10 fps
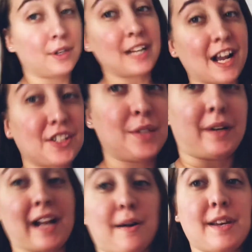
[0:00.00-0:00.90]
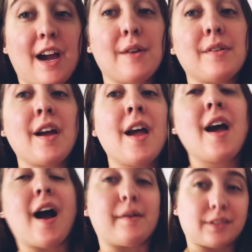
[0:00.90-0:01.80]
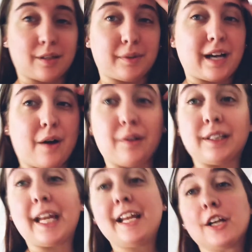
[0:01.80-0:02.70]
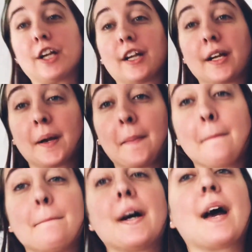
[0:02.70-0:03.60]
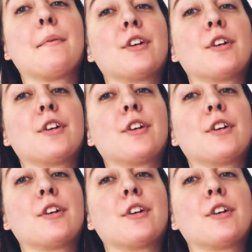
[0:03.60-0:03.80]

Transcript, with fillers: to actually work out now. I was going to work out later, but I'm going